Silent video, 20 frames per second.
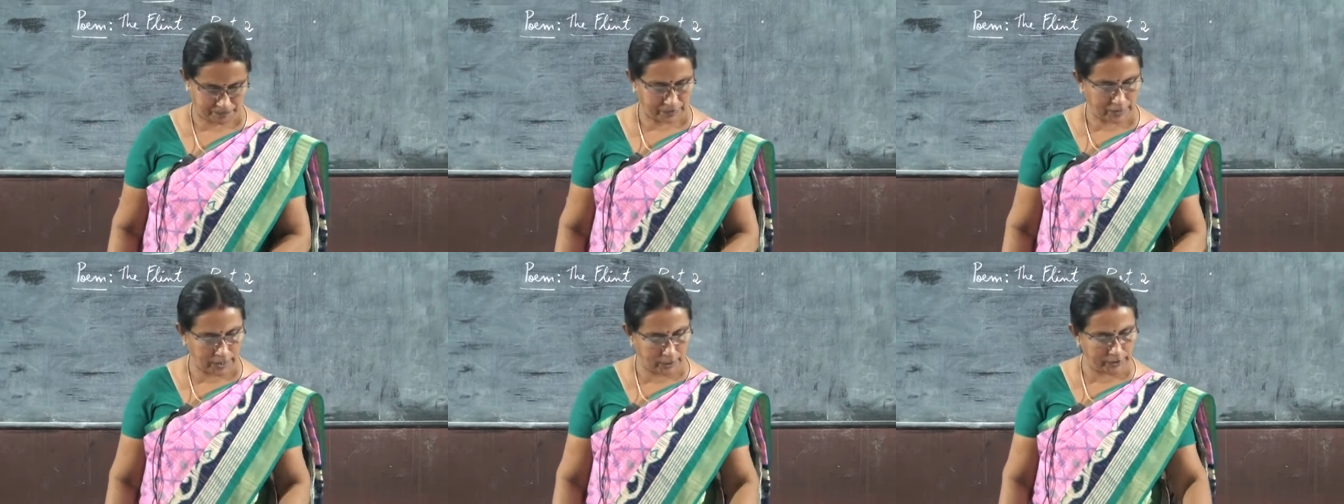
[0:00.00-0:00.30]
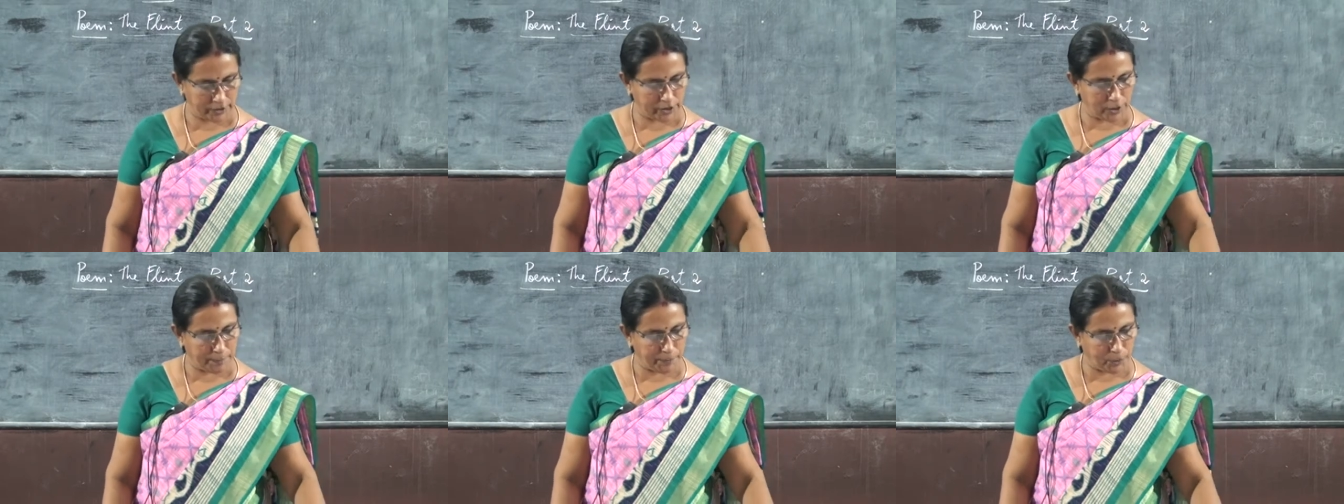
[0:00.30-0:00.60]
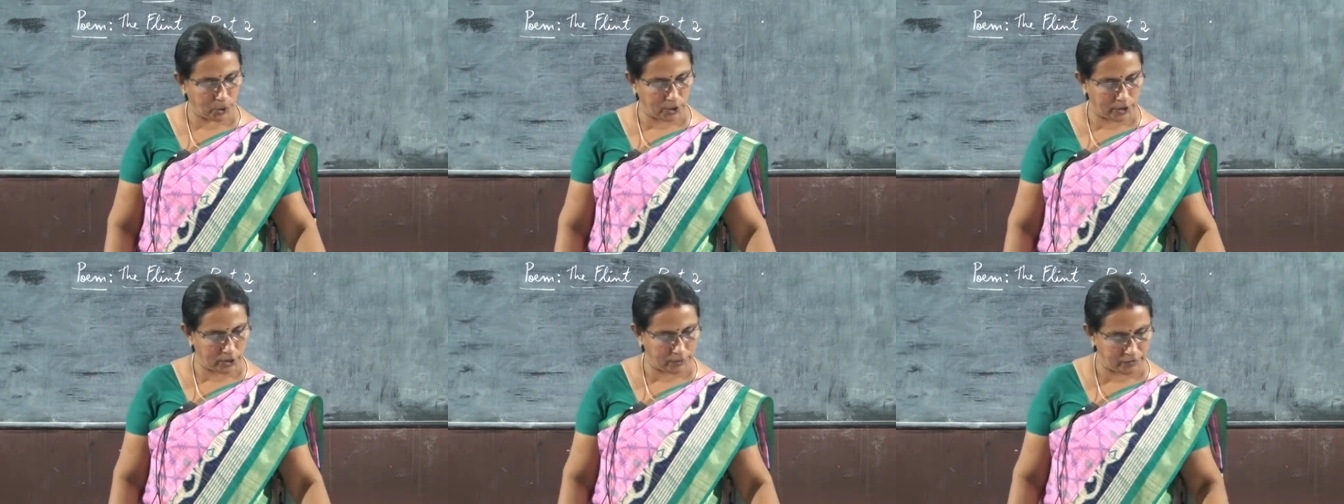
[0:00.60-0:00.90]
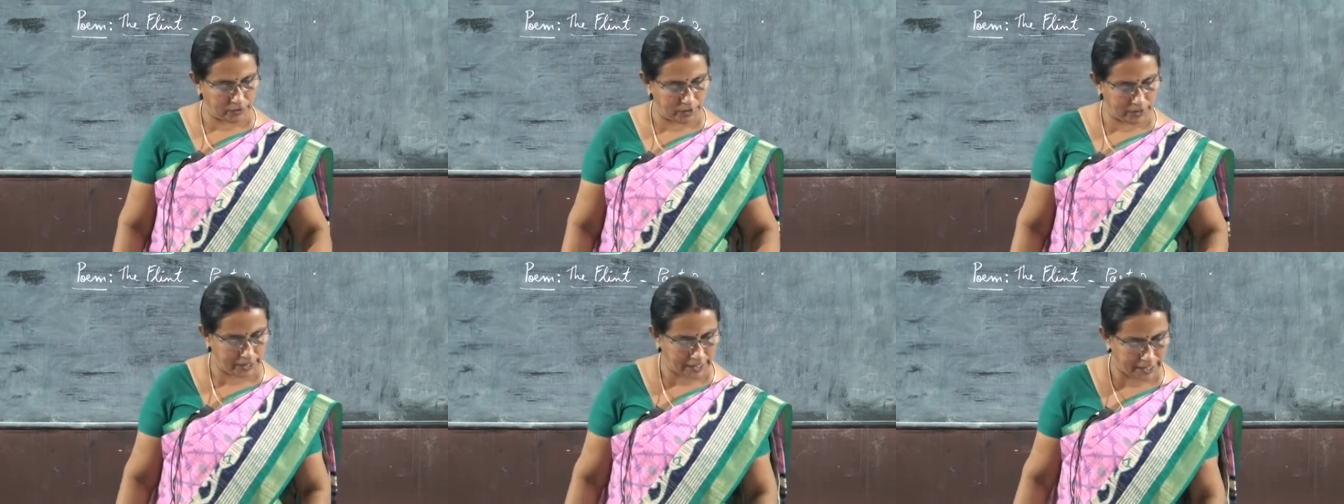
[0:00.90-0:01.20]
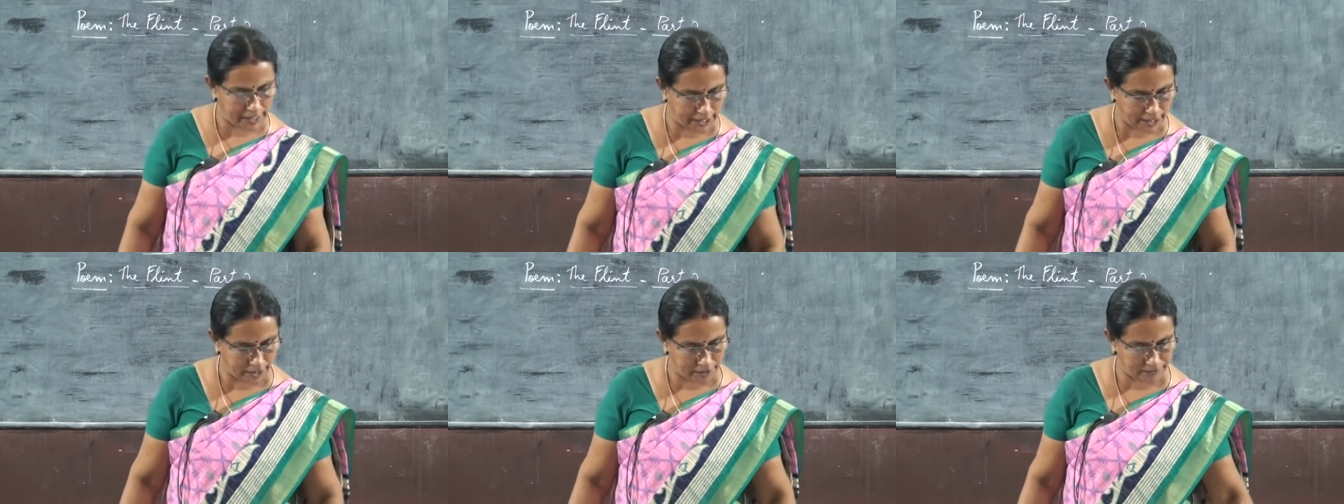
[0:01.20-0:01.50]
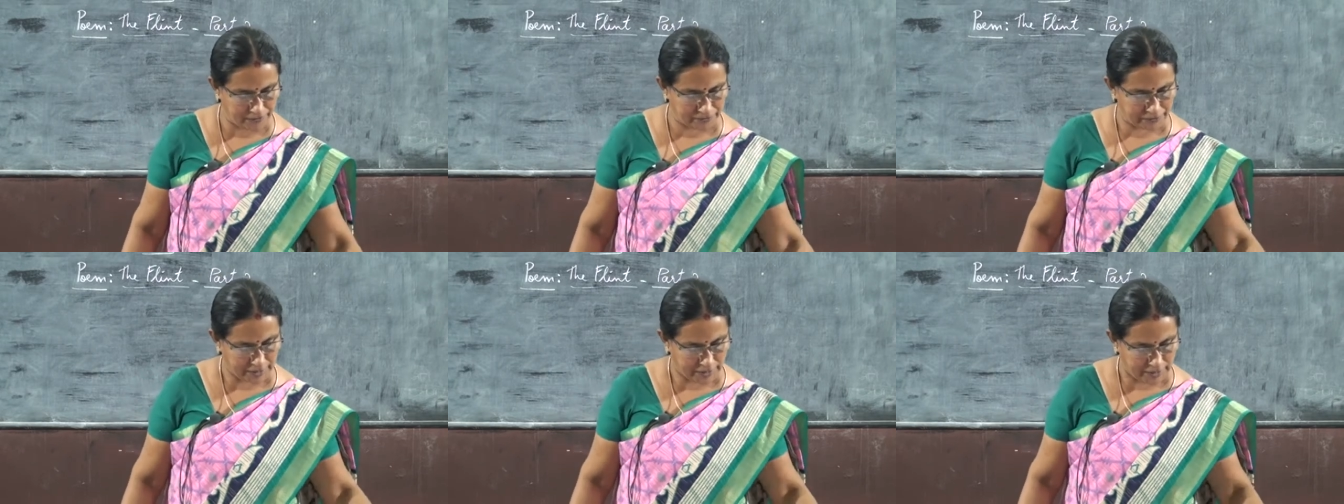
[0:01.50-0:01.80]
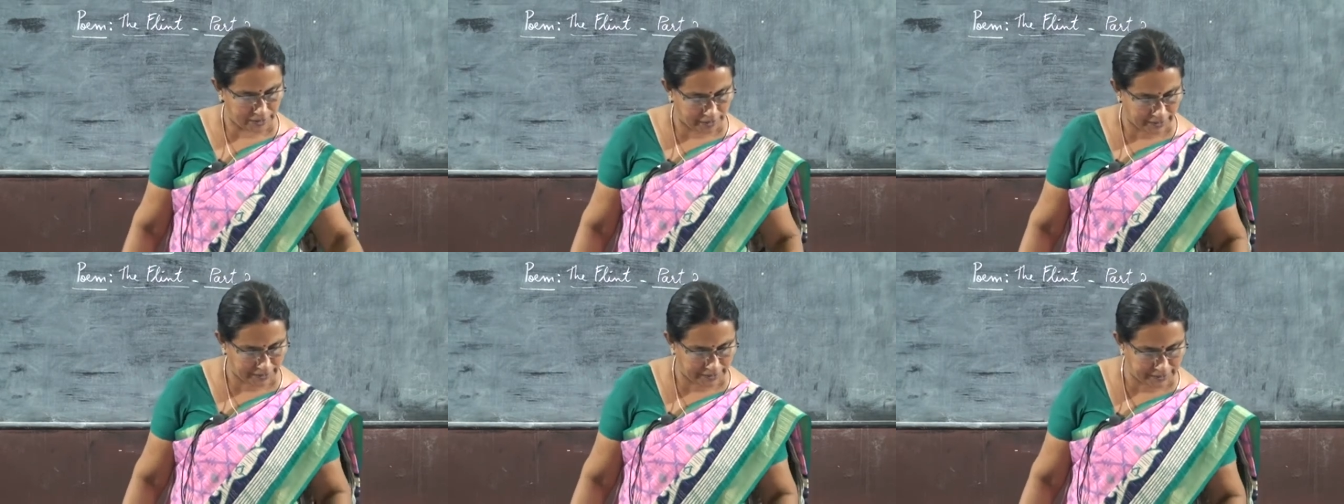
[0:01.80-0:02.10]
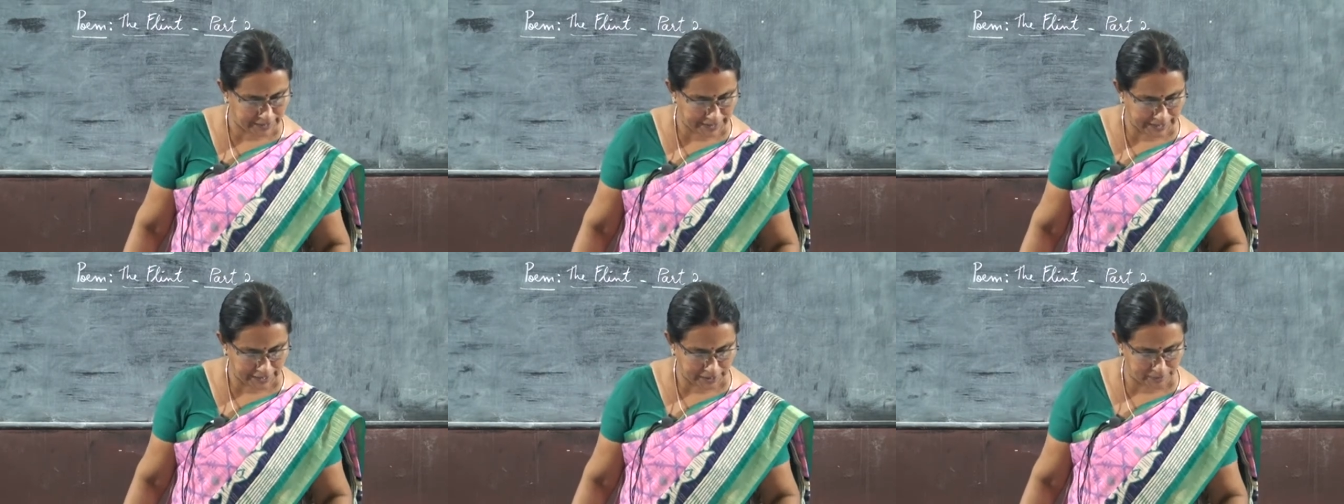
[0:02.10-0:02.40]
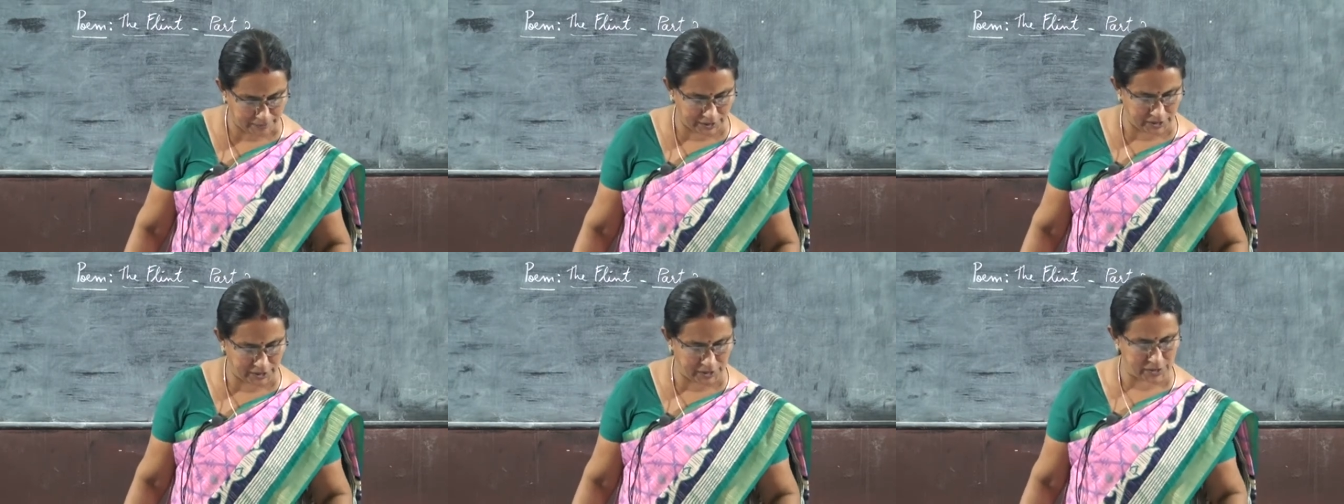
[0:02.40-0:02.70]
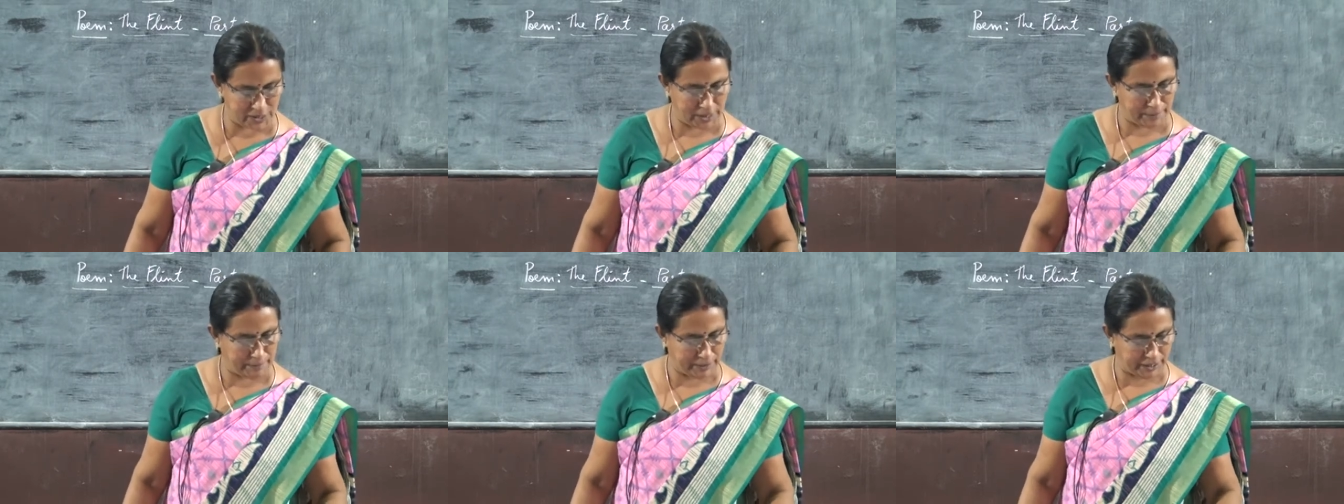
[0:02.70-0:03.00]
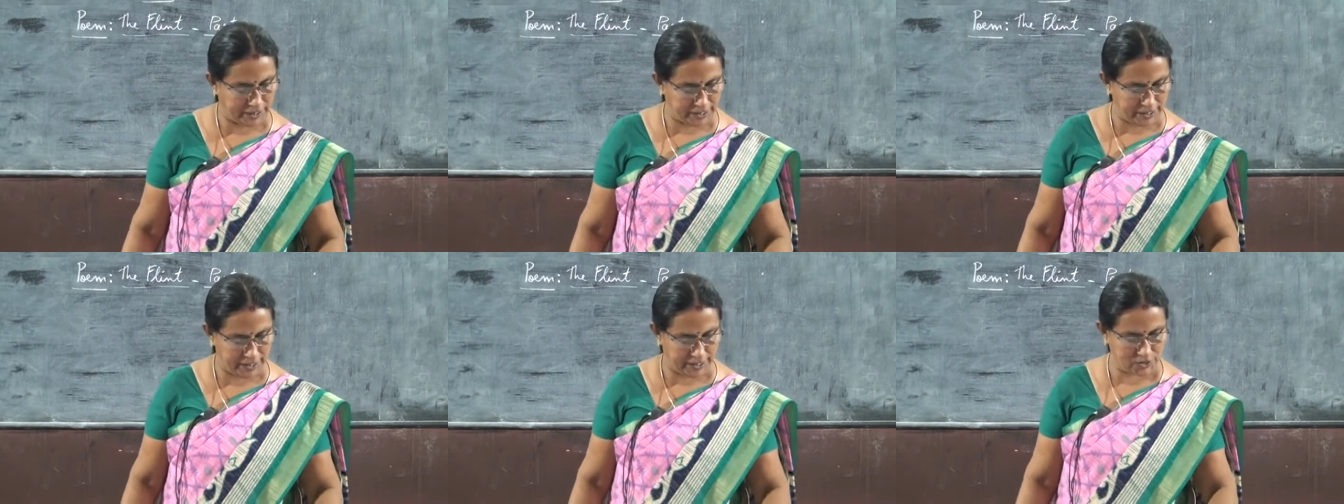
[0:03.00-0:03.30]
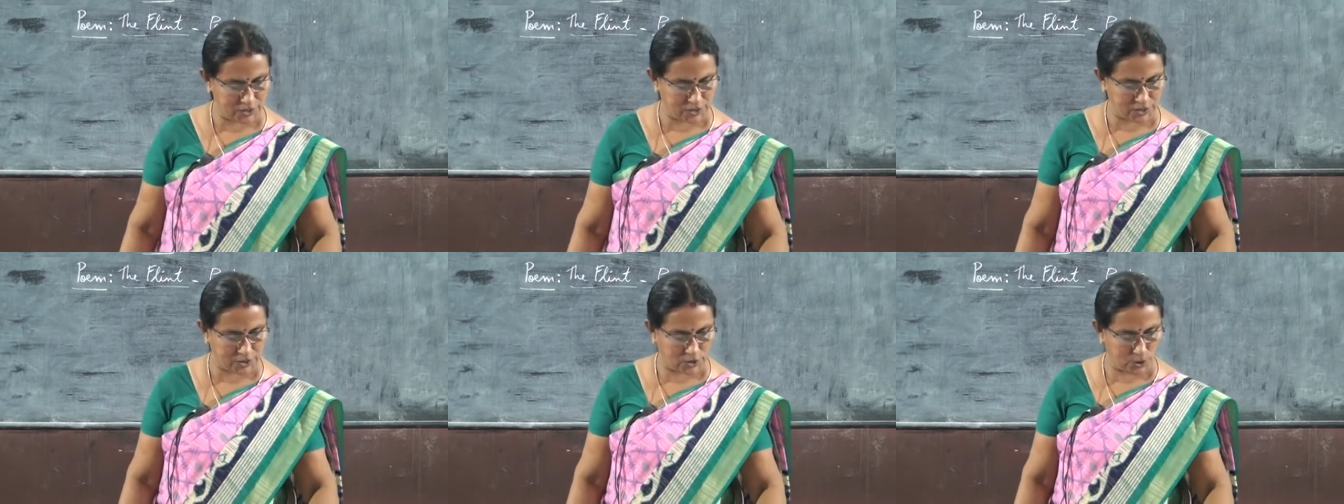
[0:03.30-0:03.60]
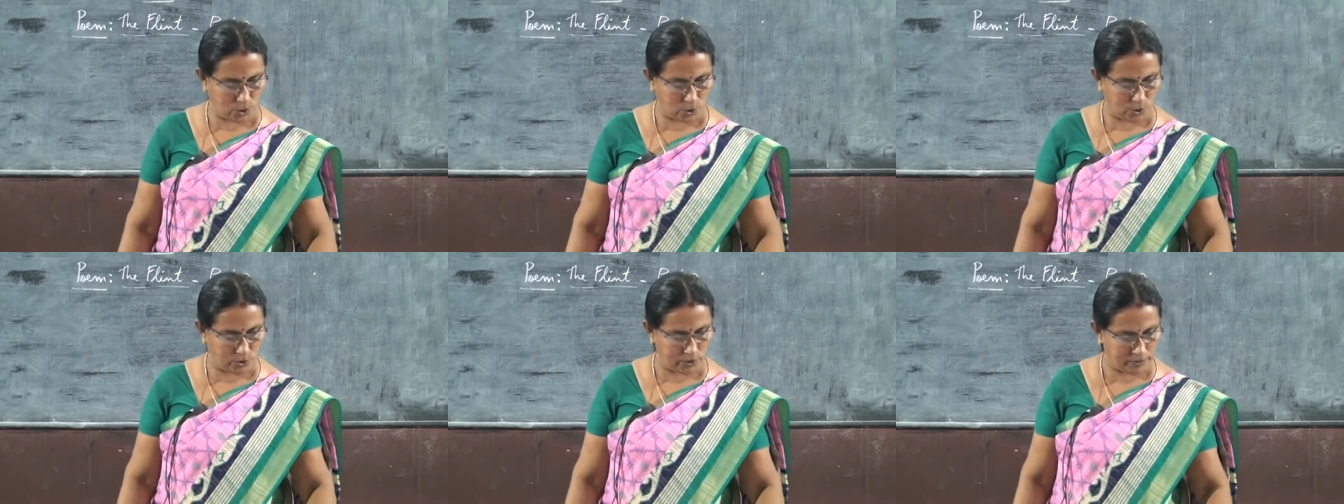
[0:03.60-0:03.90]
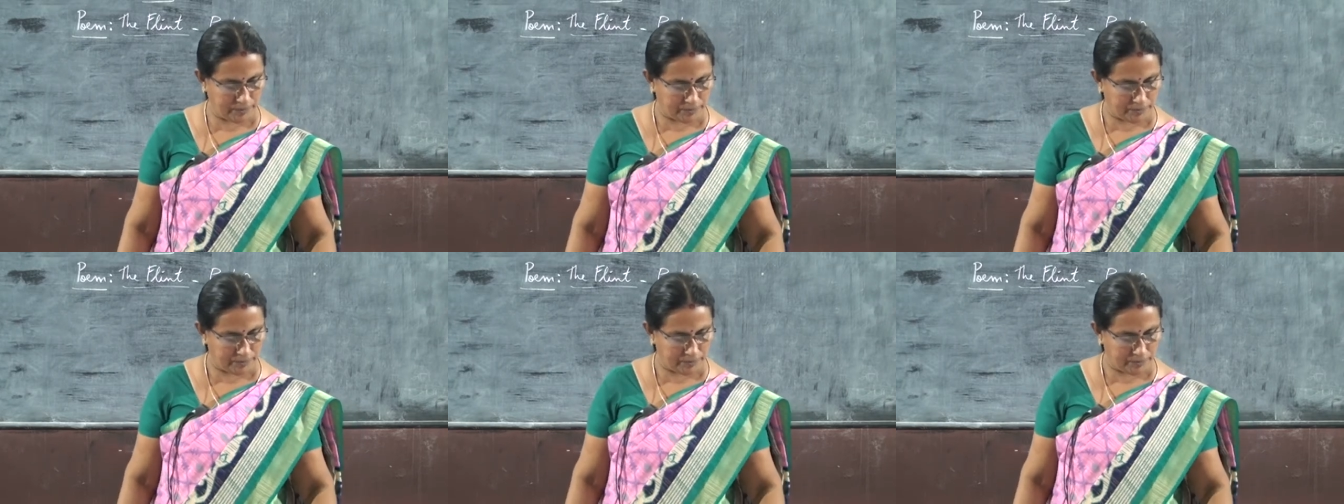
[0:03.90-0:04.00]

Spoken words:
Now in the poem we have, a diamond is a brilliant stone